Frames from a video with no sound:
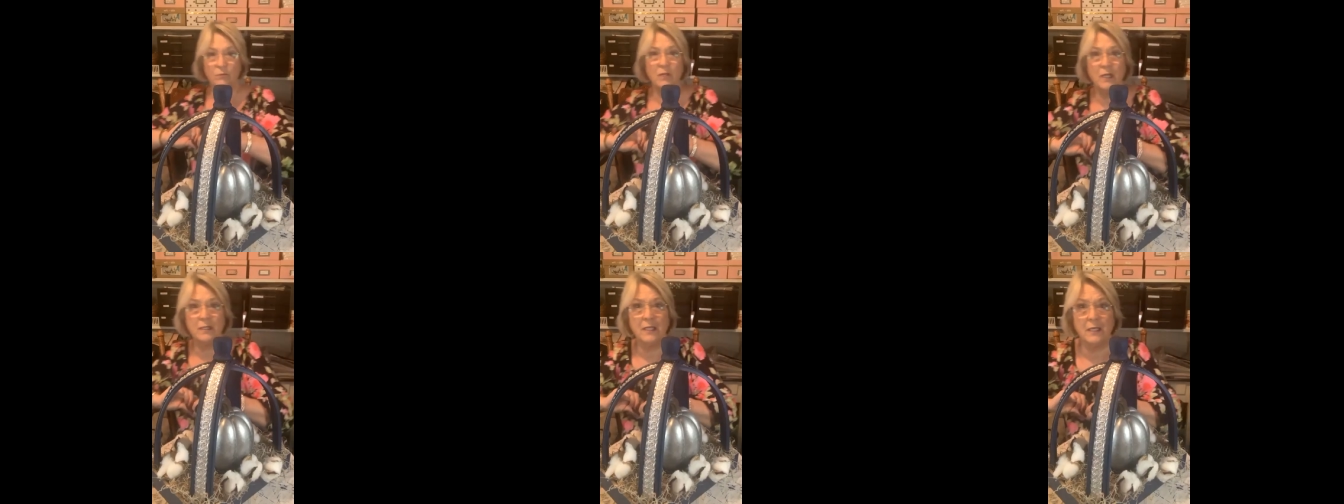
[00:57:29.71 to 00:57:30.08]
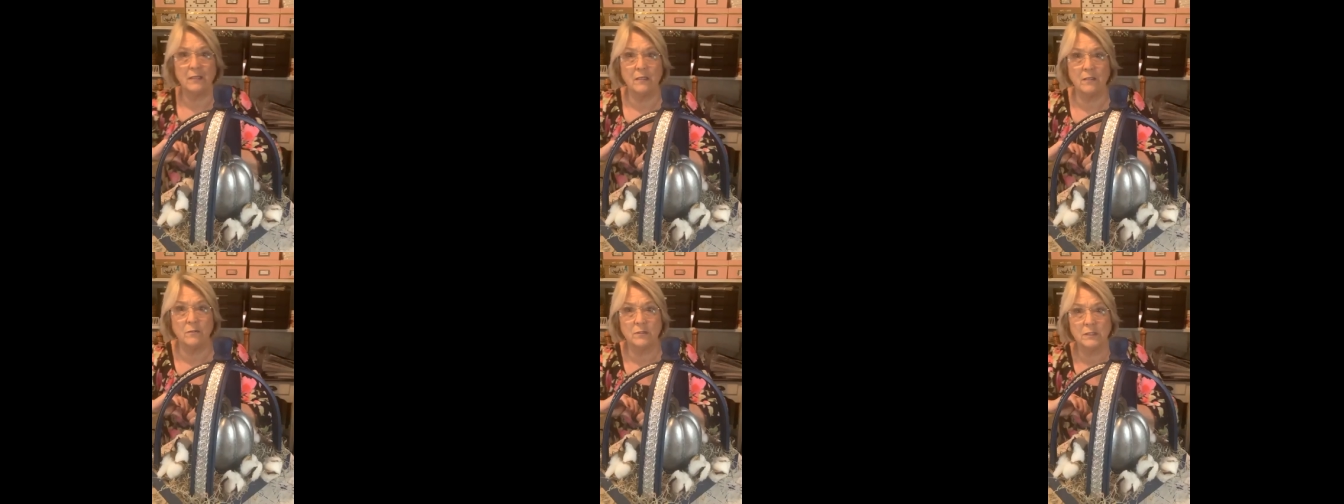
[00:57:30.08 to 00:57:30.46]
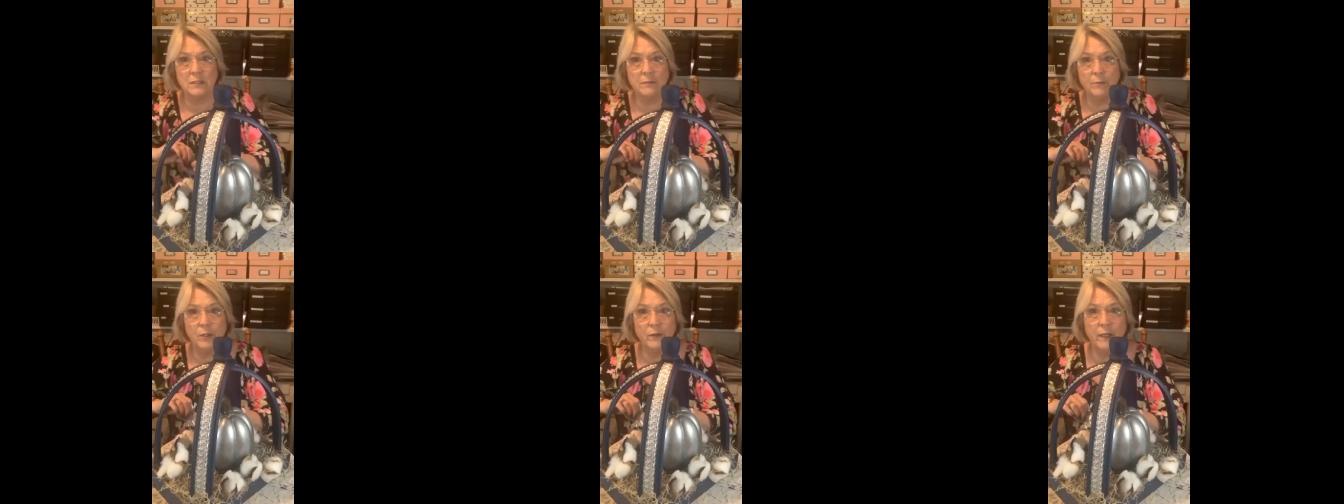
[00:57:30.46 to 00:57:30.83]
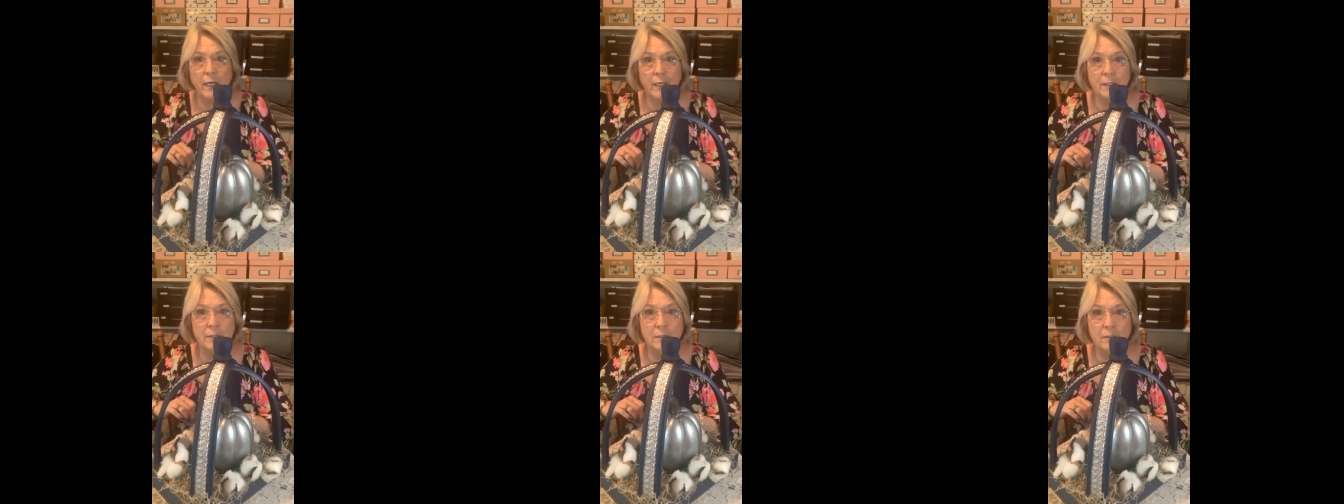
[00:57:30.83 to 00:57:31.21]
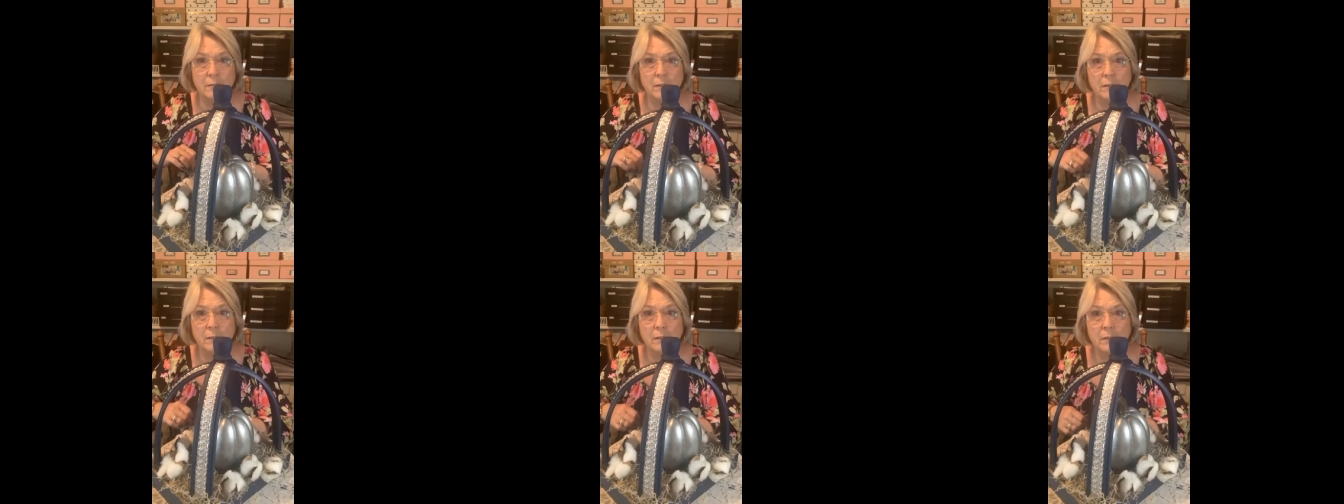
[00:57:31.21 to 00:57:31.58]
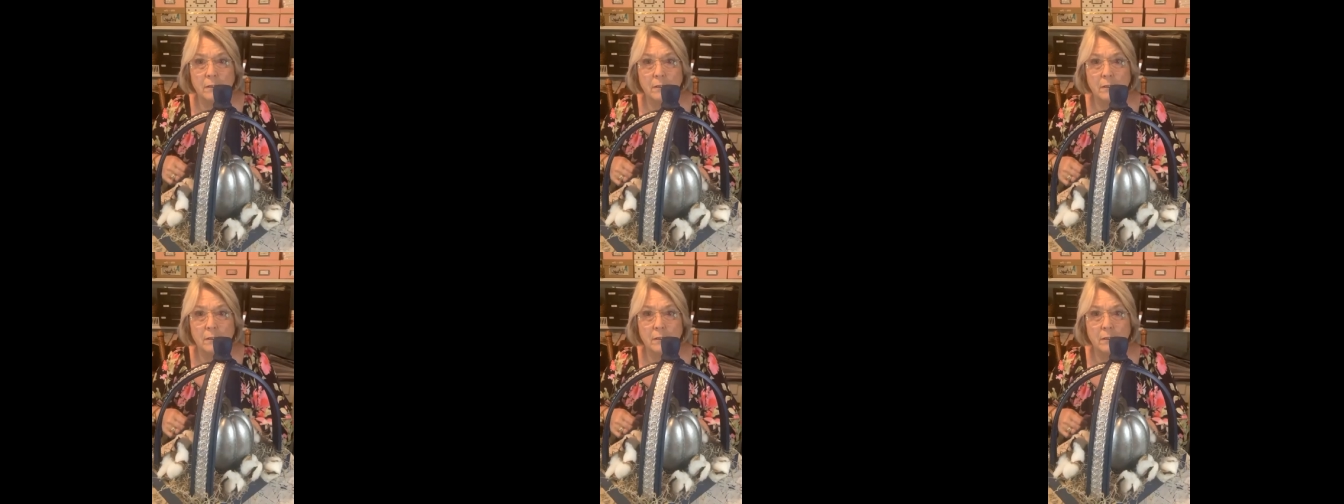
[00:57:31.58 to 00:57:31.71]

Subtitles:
I don't like that long stem on that.